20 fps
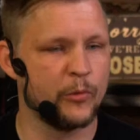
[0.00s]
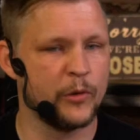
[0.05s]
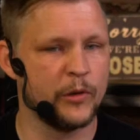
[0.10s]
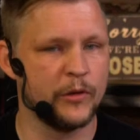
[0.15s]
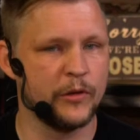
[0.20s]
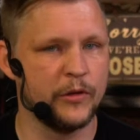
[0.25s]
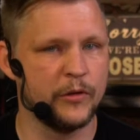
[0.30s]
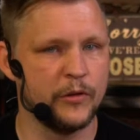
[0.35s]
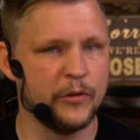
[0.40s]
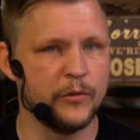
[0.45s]

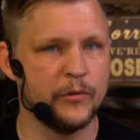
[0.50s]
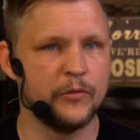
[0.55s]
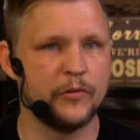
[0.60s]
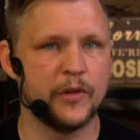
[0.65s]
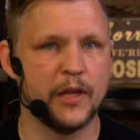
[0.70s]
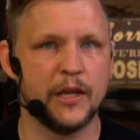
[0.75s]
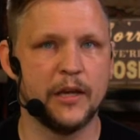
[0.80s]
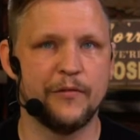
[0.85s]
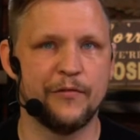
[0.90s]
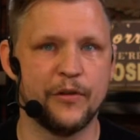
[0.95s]
use
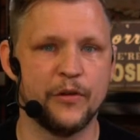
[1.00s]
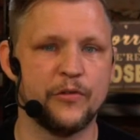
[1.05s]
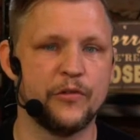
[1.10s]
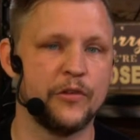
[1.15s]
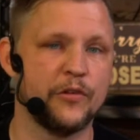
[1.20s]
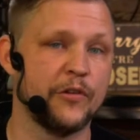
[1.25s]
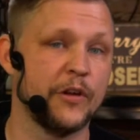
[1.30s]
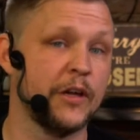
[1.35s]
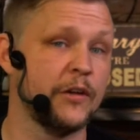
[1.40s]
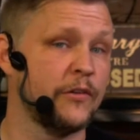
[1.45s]
any future
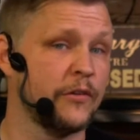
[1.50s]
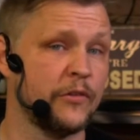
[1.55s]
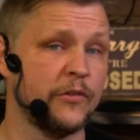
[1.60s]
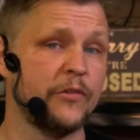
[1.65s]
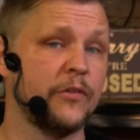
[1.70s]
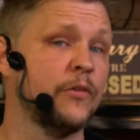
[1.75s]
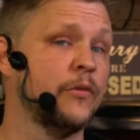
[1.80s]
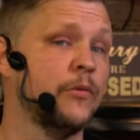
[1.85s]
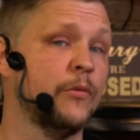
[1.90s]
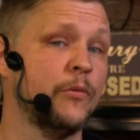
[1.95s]
changes
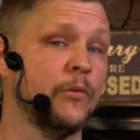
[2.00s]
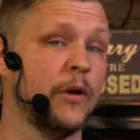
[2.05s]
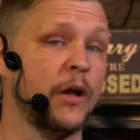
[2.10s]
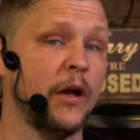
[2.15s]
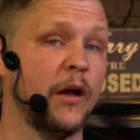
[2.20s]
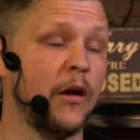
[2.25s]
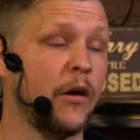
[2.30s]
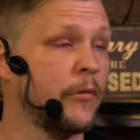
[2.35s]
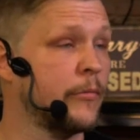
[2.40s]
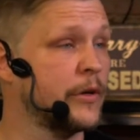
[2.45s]
to
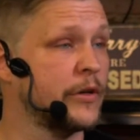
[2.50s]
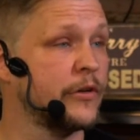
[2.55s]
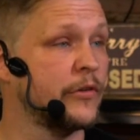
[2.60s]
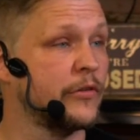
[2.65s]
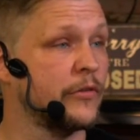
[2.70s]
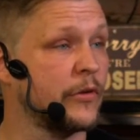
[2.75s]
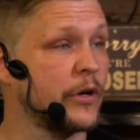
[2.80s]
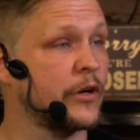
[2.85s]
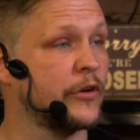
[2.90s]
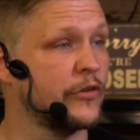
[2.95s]
armor
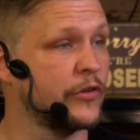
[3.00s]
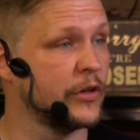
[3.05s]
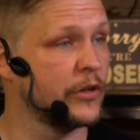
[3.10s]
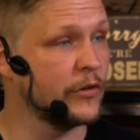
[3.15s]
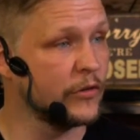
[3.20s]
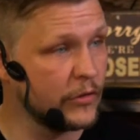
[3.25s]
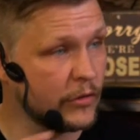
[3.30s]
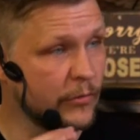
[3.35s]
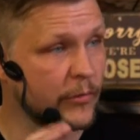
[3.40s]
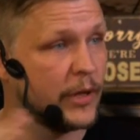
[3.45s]
destruction
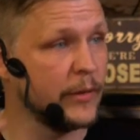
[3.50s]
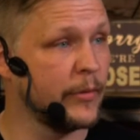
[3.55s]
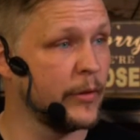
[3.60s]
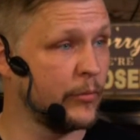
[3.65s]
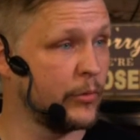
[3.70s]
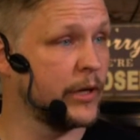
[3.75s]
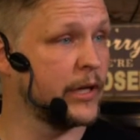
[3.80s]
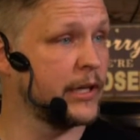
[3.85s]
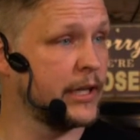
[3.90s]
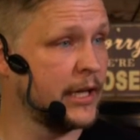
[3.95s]
to maybe
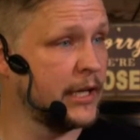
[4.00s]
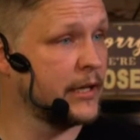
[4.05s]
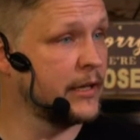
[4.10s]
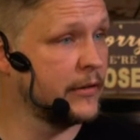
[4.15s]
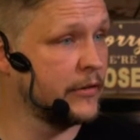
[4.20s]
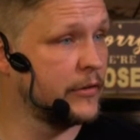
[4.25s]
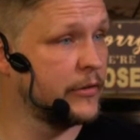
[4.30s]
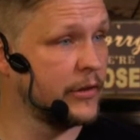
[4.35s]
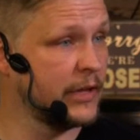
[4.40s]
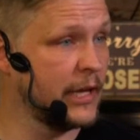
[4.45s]
bring that
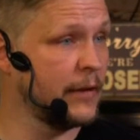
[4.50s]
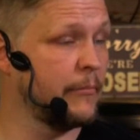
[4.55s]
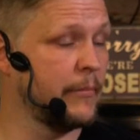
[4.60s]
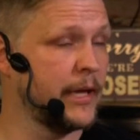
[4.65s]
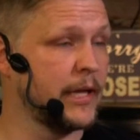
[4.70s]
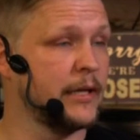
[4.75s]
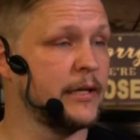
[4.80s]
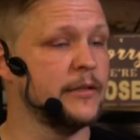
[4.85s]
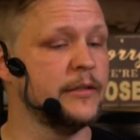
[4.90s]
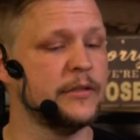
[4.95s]
into that
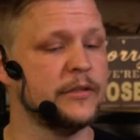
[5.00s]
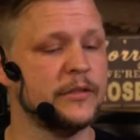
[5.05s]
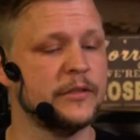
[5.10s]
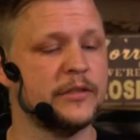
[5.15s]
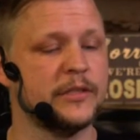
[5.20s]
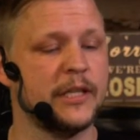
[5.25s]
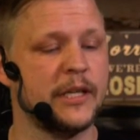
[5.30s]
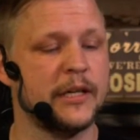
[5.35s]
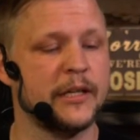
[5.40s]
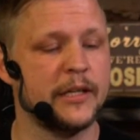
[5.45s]
meta to
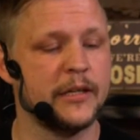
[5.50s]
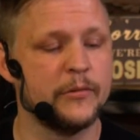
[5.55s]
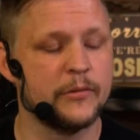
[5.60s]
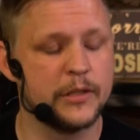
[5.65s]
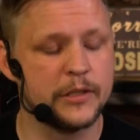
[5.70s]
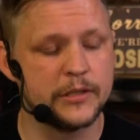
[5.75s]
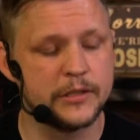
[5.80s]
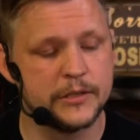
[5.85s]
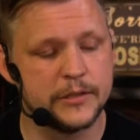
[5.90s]
see how that works.